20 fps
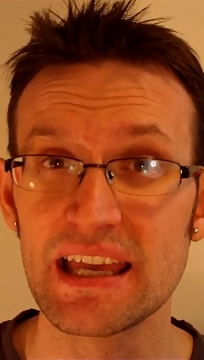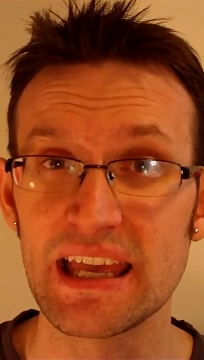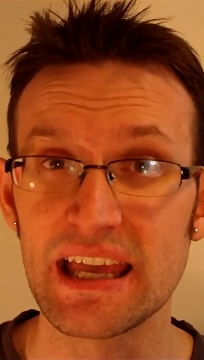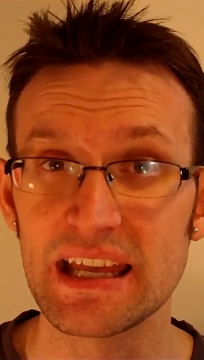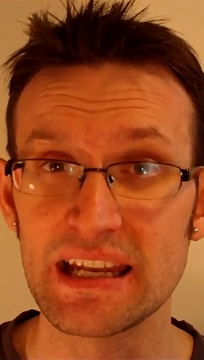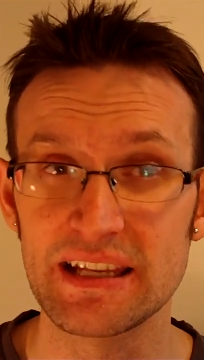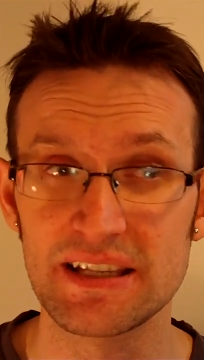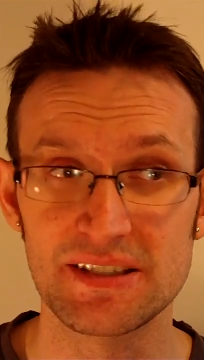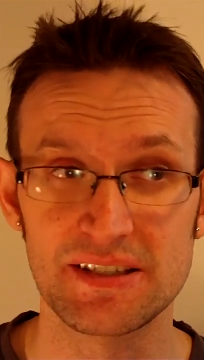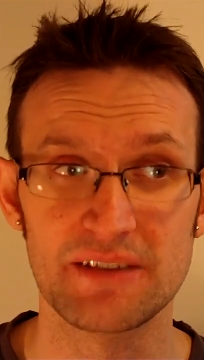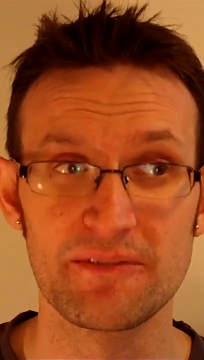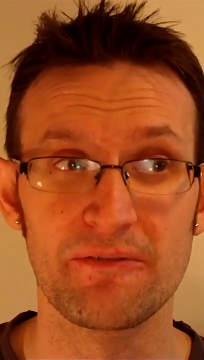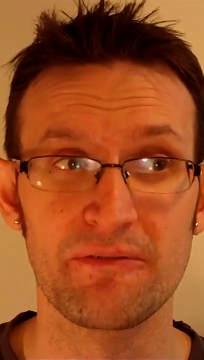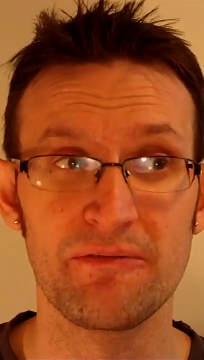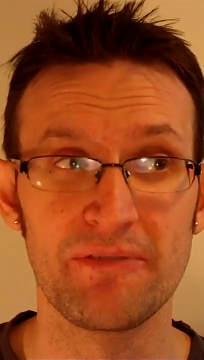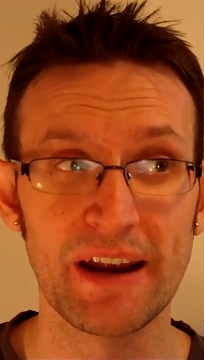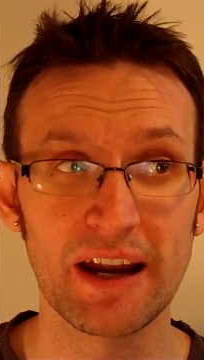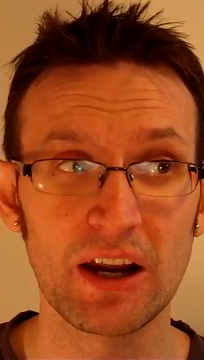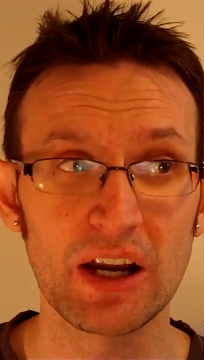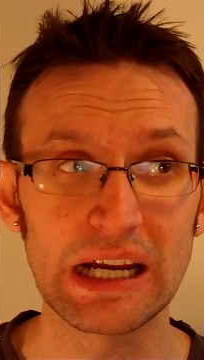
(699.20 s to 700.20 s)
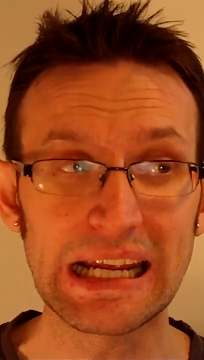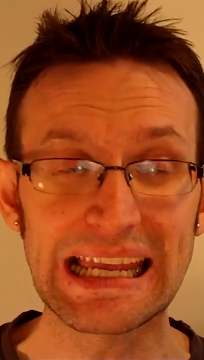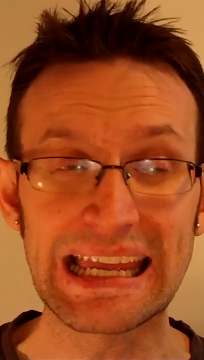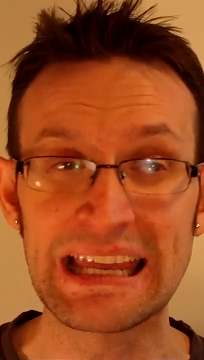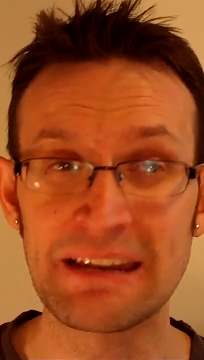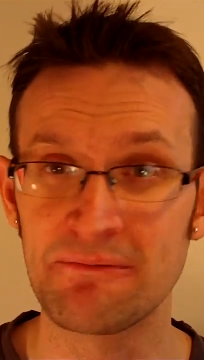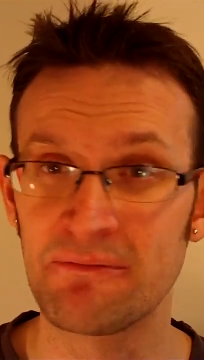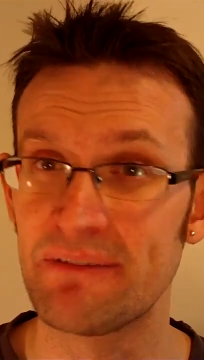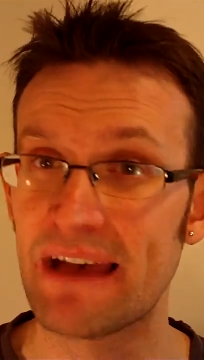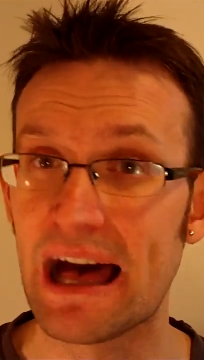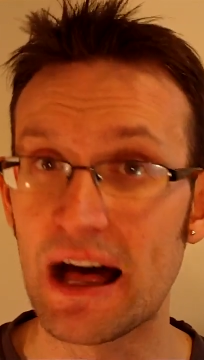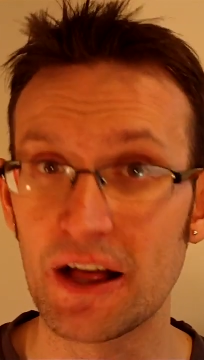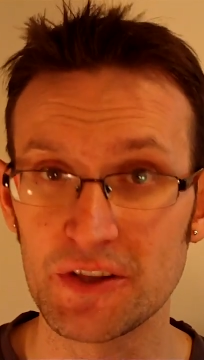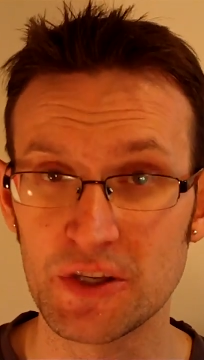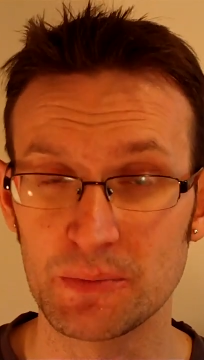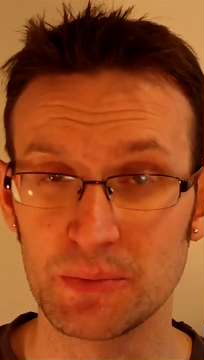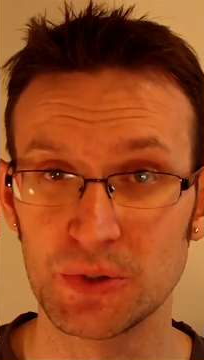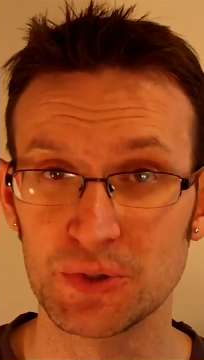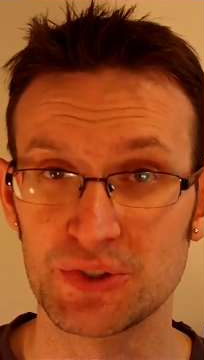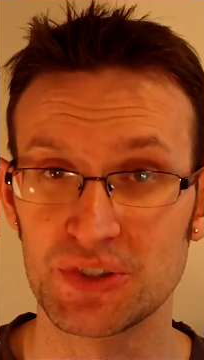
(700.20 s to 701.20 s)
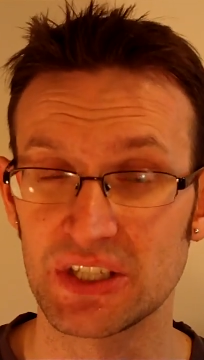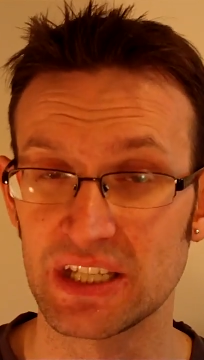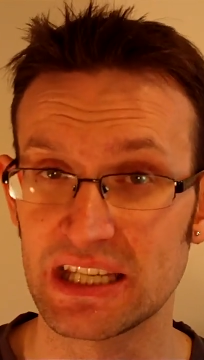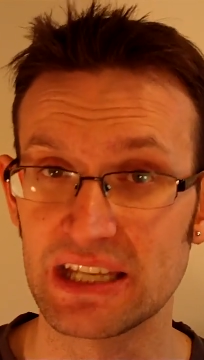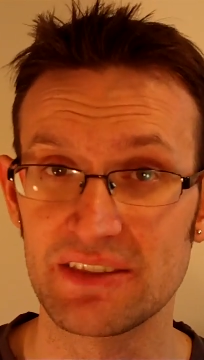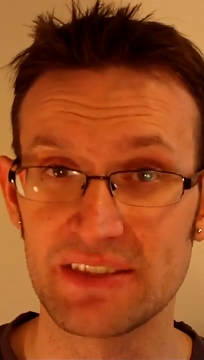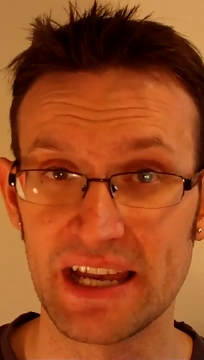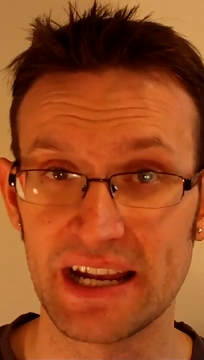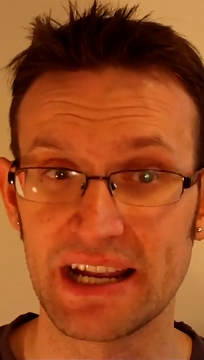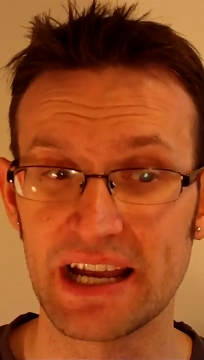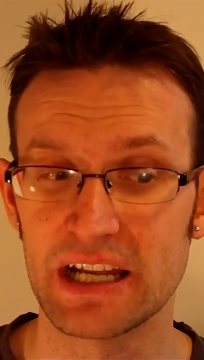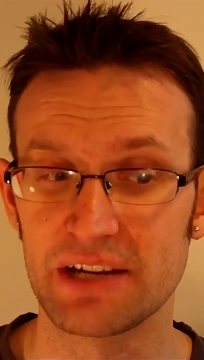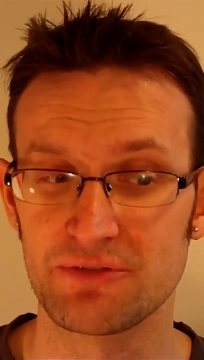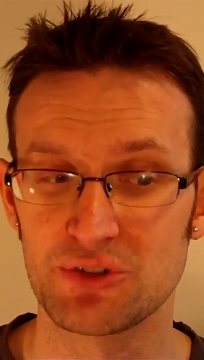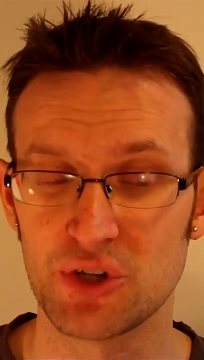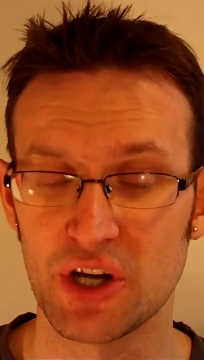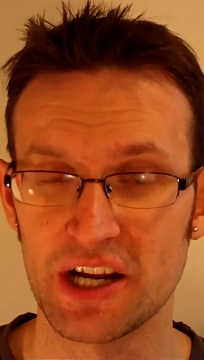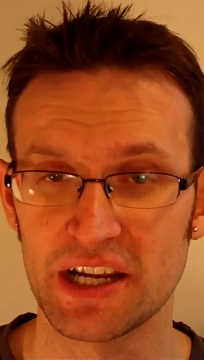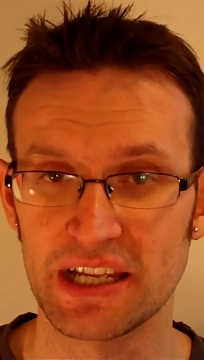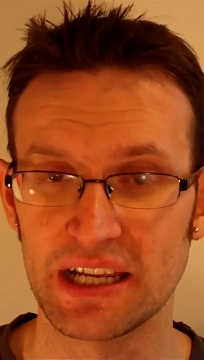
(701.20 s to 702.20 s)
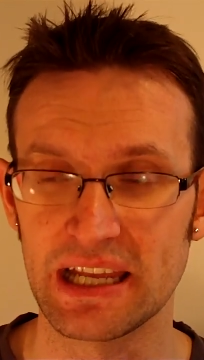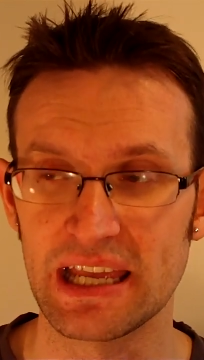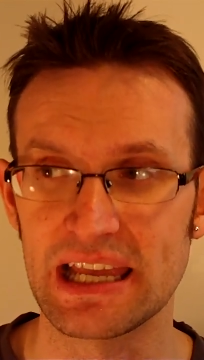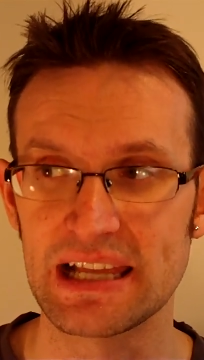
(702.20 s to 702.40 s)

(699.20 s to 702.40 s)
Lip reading: it is very invaluable to get that kind of training.